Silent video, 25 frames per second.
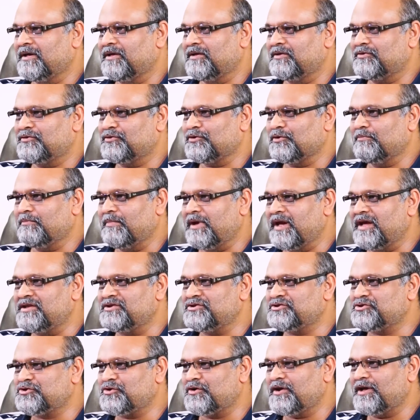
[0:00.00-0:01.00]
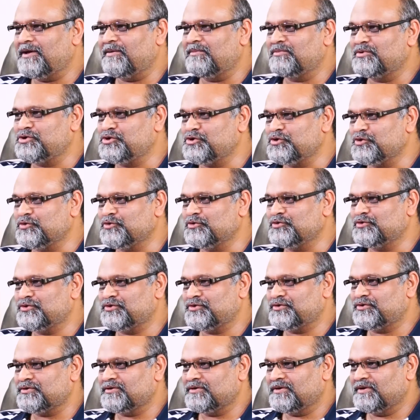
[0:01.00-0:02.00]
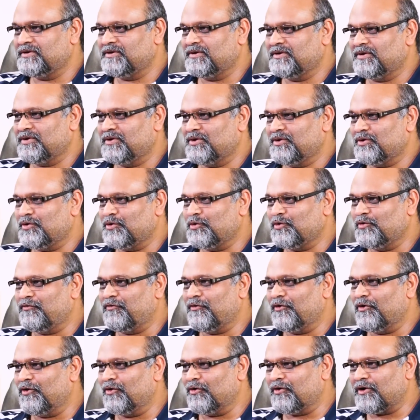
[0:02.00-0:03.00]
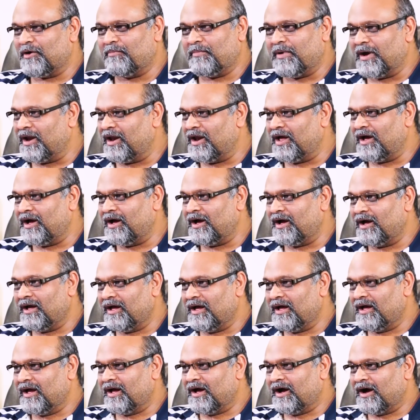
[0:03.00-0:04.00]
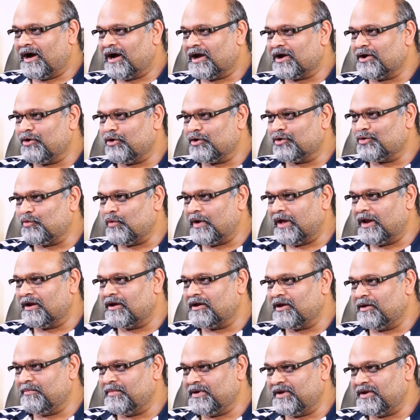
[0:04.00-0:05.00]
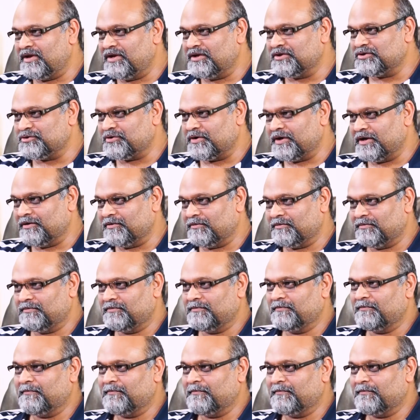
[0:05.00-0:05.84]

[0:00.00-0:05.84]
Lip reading: So mainstream Jews who follow Kabbalah are not welcome in Israel.